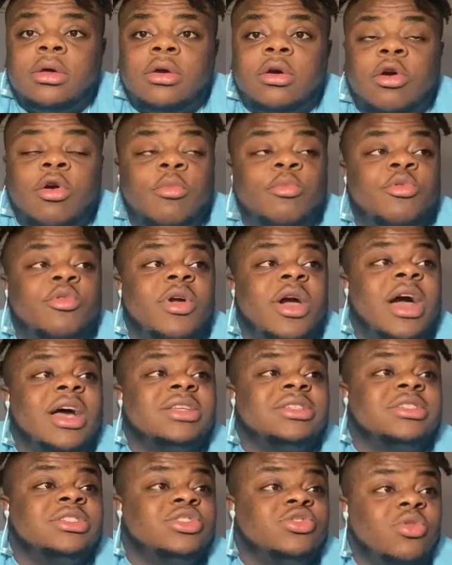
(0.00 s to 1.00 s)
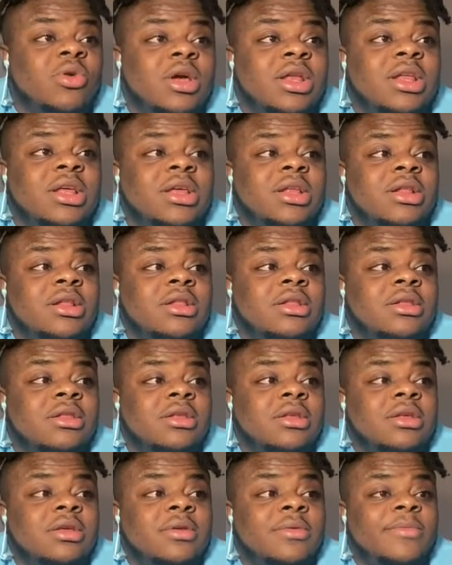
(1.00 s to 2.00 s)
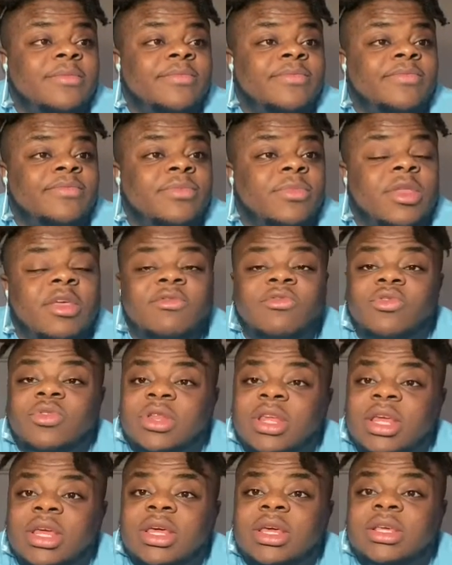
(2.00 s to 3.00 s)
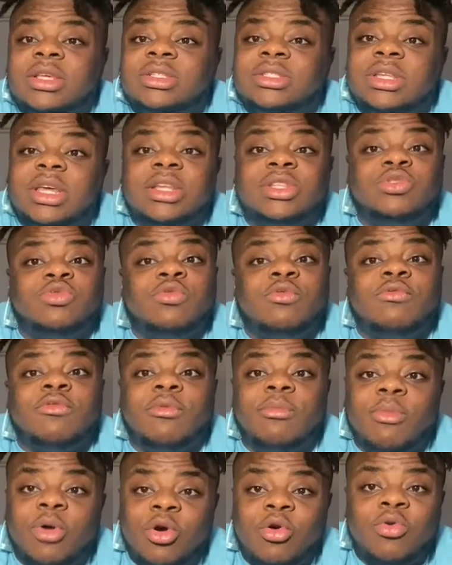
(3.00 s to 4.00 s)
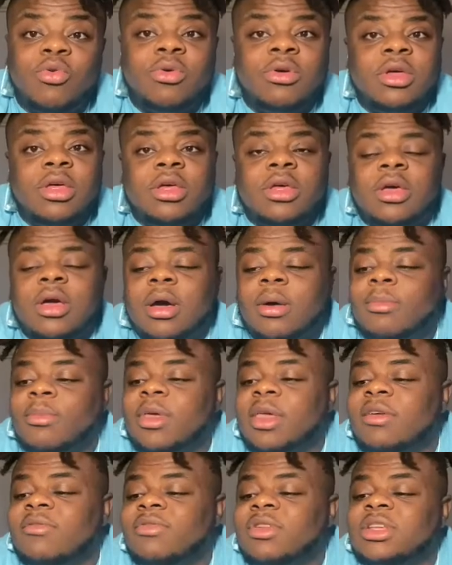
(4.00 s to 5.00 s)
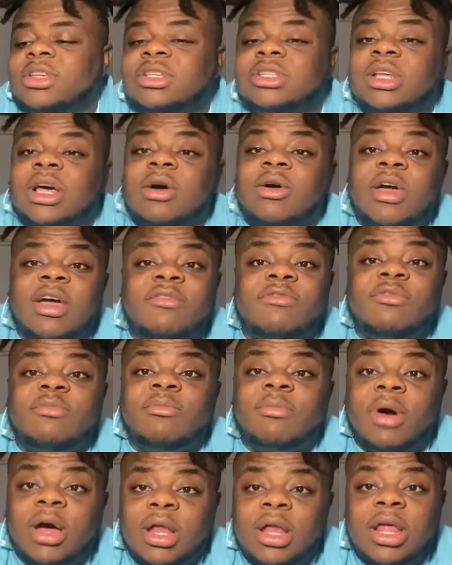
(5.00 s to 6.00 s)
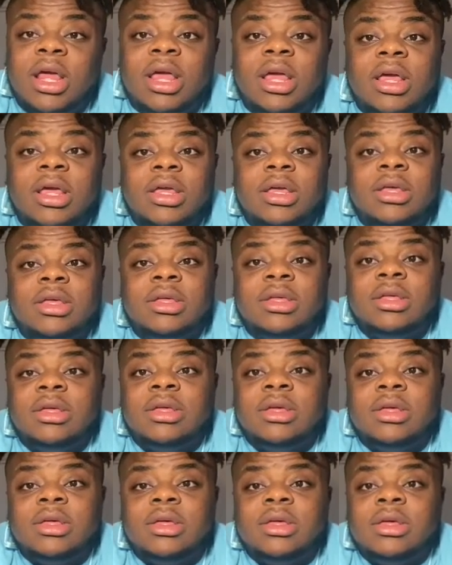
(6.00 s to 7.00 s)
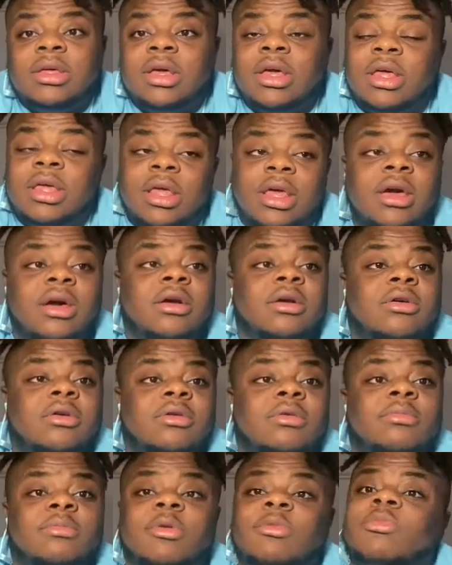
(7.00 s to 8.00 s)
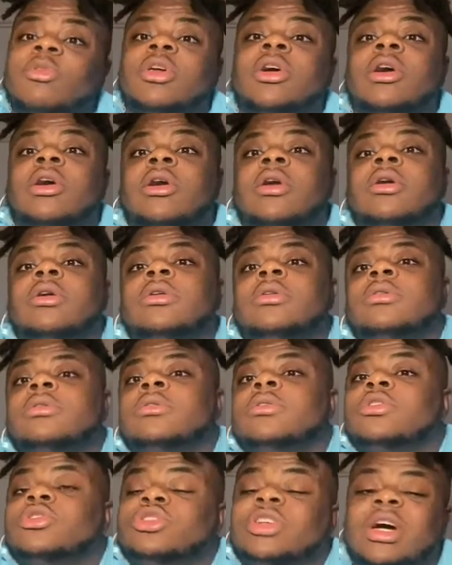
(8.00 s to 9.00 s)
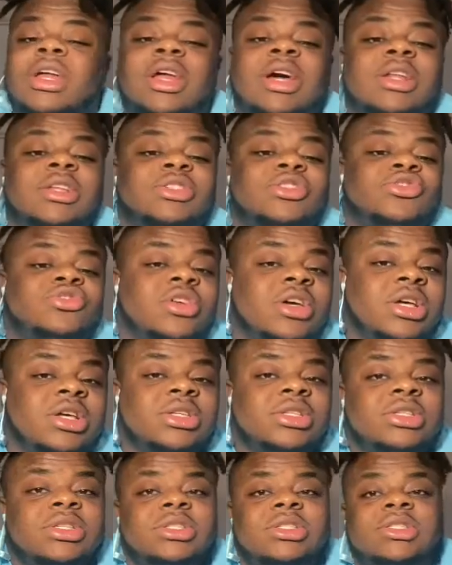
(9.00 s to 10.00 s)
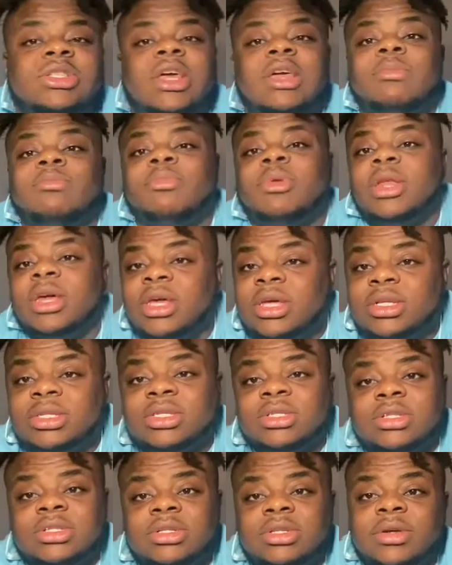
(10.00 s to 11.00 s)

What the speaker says: Hope you guys enjoyed it. If you did, stay tuned for more. I'm gonna be giving these out every Monday. And yeah, remember y'all, try not to stress, stay blessed.